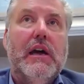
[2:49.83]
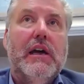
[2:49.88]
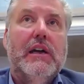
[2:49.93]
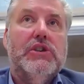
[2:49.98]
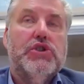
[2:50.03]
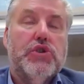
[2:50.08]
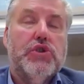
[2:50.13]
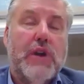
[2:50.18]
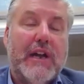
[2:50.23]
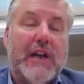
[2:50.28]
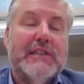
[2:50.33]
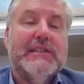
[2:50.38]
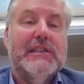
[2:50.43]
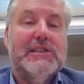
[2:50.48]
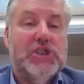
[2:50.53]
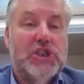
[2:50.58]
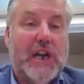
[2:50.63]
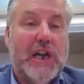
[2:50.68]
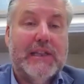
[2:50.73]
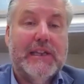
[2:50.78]
address a
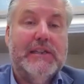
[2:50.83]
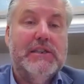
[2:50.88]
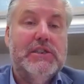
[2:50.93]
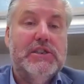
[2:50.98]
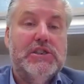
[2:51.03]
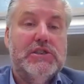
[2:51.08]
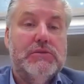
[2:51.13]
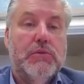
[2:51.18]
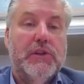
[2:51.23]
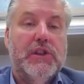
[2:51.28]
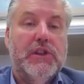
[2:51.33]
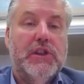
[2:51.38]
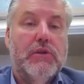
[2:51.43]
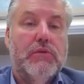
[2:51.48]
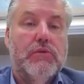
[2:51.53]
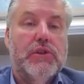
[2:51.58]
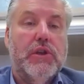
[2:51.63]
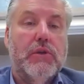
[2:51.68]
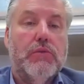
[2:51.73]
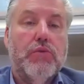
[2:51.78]
challenge with
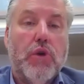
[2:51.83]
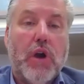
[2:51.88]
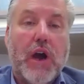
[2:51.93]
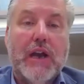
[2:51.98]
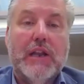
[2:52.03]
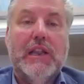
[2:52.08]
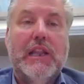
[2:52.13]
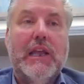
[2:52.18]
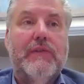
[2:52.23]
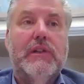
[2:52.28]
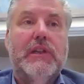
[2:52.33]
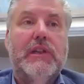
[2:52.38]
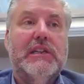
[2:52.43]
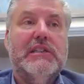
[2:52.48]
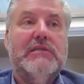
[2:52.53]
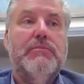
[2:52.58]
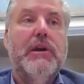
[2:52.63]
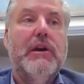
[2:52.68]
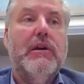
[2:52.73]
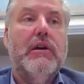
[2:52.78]
the right level
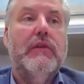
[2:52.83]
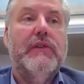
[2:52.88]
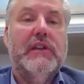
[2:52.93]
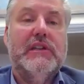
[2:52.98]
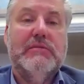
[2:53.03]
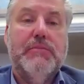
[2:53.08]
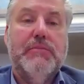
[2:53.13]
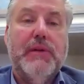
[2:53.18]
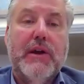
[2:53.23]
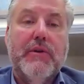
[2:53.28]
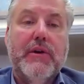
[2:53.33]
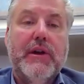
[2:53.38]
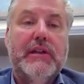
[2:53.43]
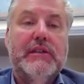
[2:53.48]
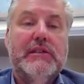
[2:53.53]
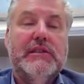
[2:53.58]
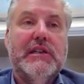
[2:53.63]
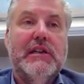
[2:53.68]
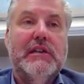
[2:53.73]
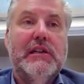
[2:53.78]
of
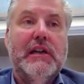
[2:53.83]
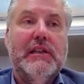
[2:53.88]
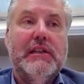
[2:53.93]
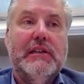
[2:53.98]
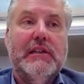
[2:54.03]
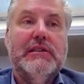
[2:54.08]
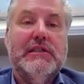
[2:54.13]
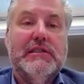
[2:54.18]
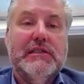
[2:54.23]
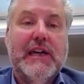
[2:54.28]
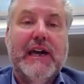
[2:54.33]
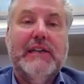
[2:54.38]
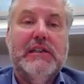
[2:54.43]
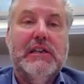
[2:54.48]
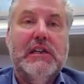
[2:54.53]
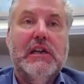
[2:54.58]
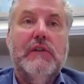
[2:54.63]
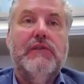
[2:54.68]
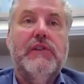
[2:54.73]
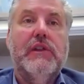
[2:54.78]
experience and
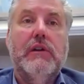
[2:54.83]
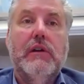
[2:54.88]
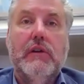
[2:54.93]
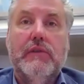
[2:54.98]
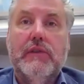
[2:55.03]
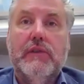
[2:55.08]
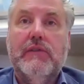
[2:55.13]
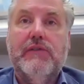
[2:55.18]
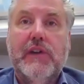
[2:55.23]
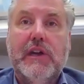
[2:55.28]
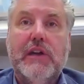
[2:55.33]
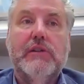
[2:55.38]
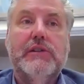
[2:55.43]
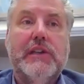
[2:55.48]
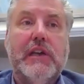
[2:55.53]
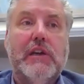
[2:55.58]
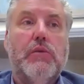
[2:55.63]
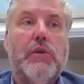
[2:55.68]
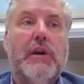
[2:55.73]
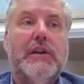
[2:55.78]
understanding of the field
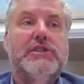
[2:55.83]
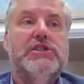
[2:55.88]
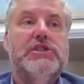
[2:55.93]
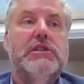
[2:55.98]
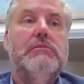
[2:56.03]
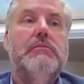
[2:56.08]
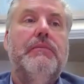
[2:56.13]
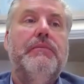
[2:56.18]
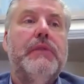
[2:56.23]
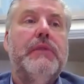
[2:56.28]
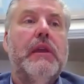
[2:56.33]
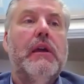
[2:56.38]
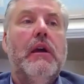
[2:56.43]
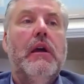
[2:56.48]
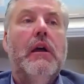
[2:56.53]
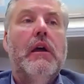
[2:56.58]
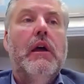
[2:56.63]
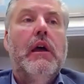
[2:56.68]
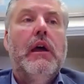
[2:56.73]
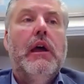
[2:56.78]
in question.
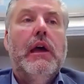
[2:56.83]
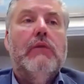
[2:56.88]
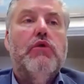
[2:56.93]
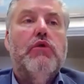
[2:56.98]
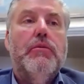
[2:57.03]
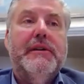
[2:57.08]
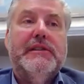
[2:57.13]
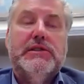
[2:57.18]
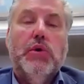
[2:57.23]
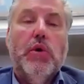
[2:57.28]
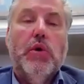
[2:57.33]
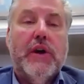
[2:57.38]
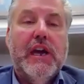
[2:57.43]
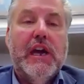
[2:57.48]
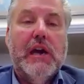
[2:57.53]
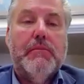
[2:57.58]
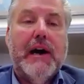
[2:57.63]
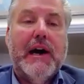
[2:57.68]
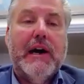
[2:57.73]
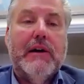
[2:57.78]
We'll be
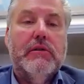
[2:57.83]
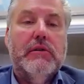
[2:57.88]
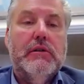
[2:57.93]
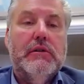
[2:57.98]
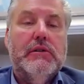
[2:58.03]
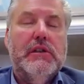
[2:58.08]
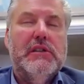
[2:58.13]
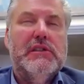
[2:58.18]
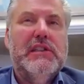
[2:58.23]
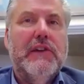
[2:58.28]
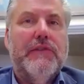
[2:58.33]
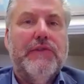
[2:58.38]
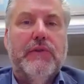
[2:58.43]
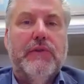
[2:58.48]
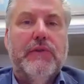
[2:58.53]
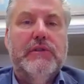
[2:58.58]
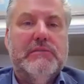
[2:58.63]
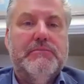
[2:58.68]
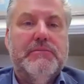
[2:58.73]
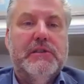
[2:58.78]
talking about the
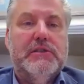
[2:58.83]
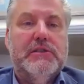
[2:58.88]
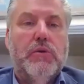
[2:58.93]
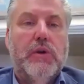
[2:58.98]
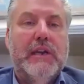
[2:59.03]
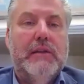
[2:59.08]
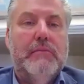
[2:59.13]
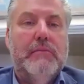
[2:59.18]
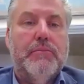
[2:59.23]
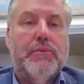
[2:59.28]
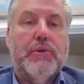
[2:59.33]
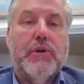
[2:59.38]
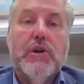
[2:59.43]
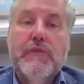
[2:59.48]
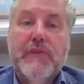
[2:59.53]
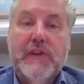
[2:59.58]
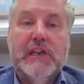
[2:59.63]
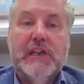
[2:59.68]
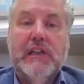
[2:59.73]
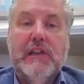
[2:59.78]
difference between
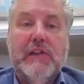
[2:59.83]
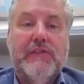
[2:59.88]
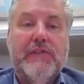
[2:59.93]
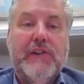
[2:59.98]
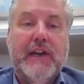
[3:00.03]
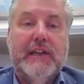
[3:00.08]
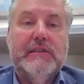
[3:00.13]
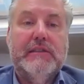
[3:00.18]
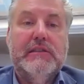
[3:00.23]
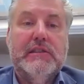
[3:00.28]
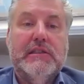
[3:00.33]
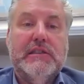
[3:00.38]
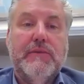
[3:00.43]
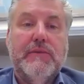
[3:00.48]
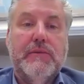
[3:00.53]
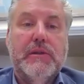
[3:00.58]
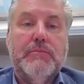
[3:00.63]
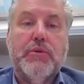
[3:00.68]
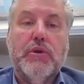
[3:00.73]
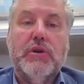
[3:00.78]
proving an offence
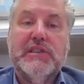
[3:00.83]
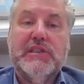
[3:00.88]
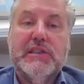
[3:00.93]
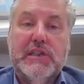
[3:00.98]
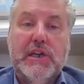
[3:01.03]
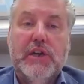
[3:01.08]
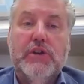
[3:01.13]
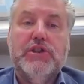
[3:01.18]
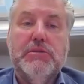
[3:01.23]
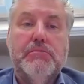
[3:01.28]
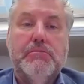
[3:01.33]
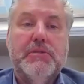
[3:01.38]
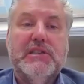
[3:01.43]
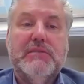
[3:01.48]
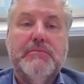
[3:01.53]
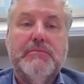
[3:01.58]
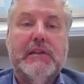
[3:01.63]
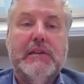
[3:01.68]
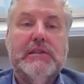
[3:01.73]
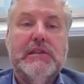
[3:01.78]
from the prosecution
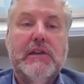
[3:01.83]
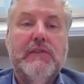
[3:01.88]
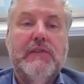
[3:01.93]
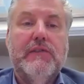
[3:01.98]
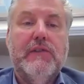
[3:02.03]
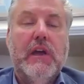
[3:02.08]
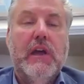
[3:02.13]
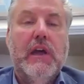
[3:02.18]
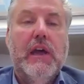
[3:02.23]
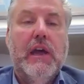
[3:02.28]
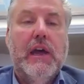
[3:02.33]
perspective